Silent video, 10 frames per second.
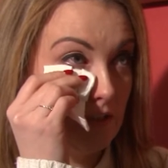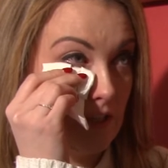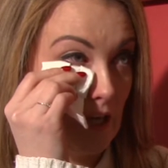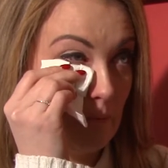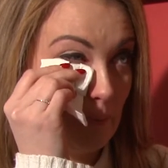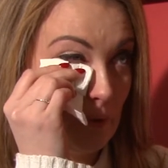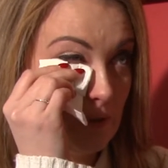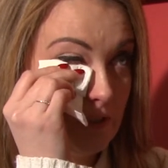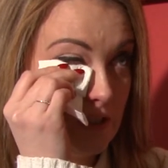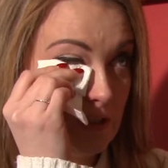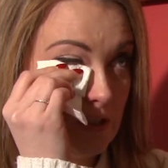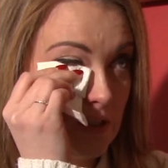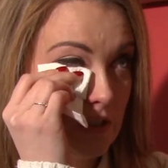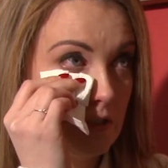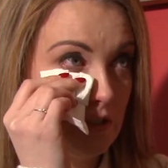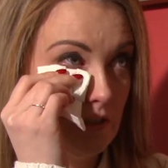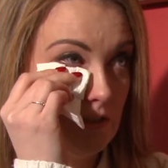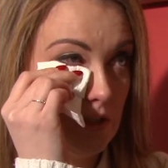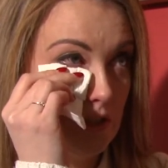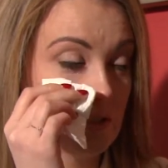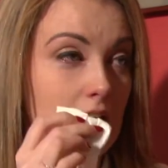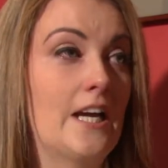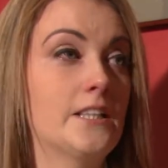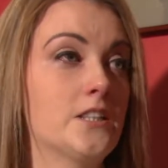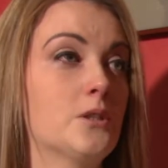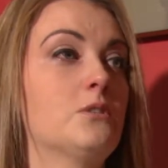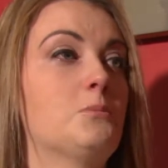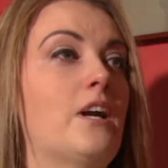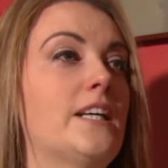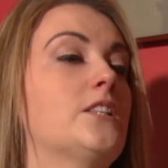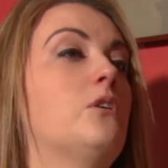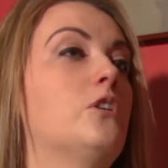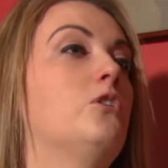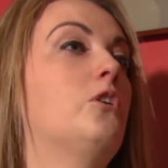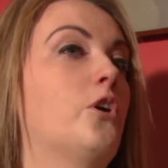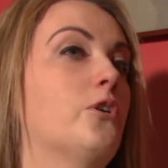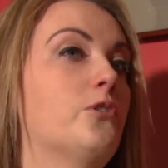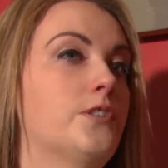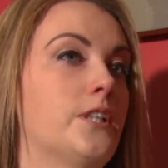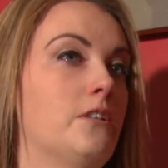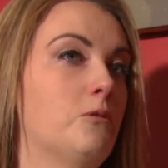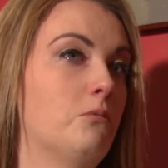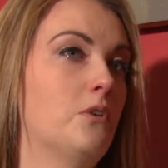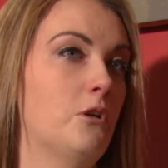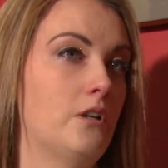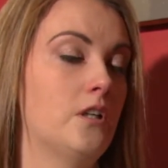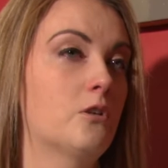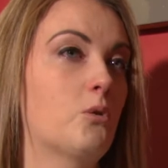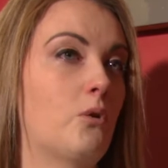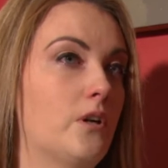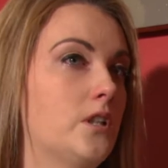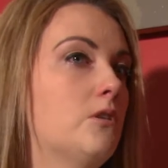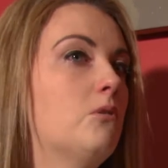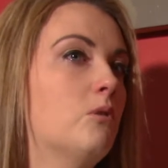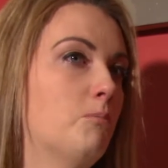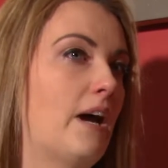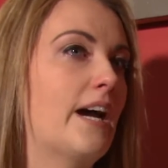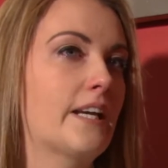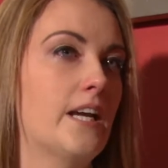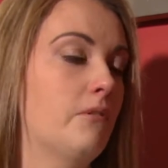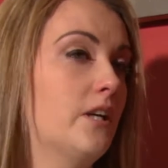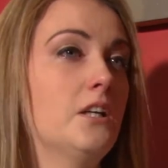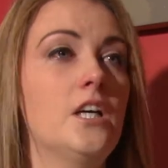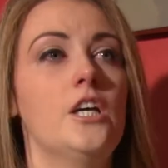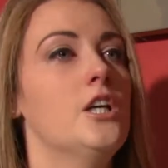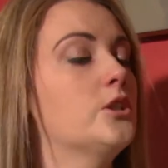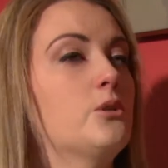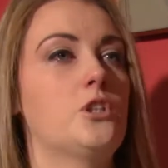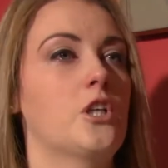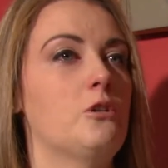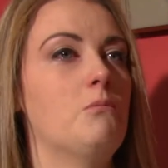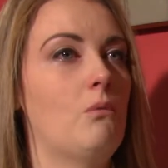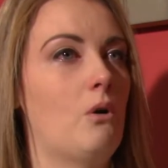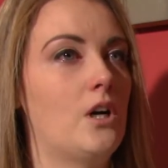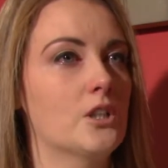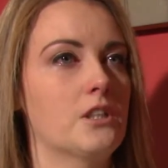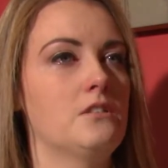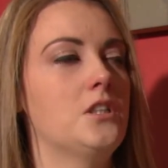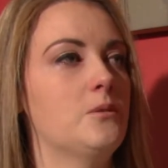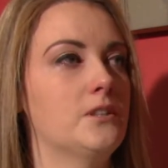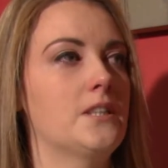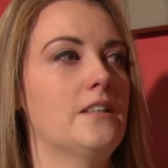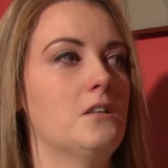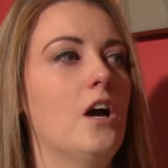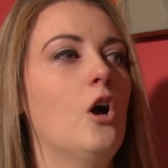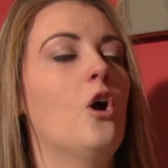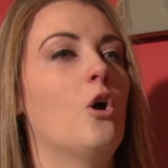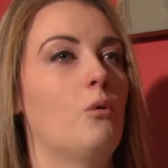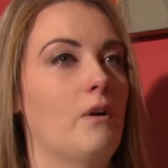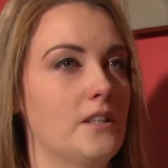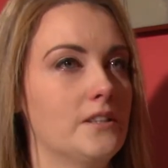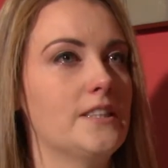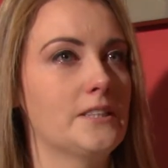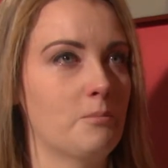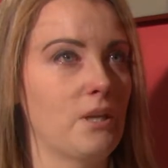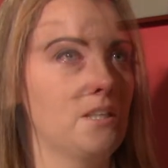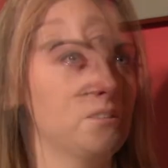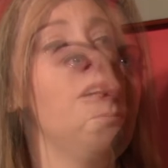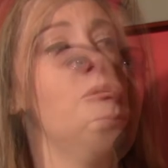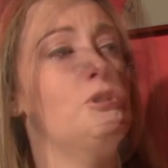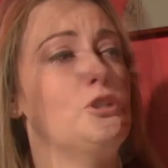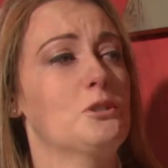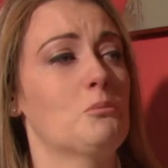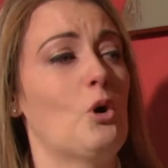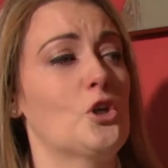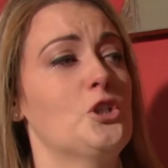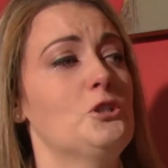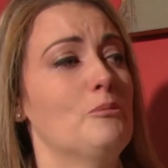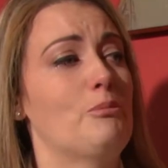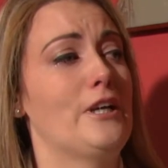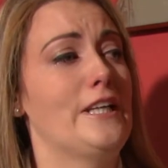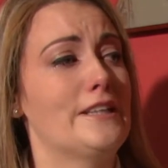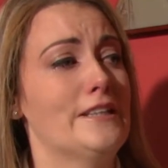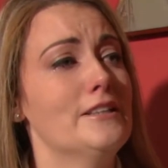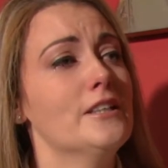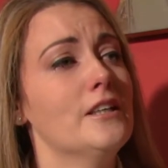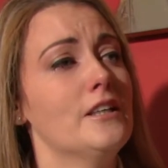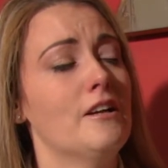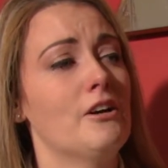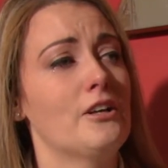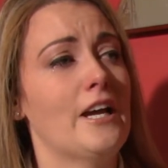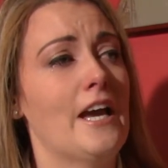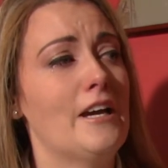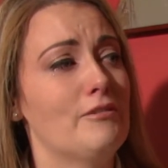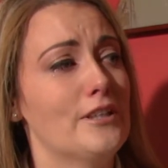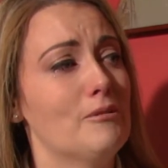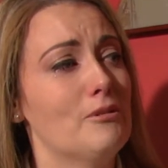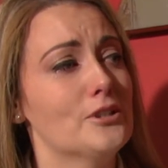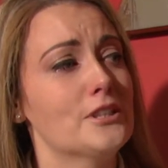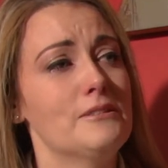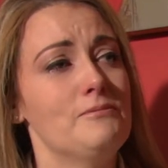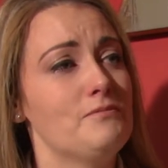At that point, the, the cancer was pressing on the nerves in her, in her groin, lower back area, so she couldn't walk and she was in horrendous pain. Just watching her breathing and how heavy it was.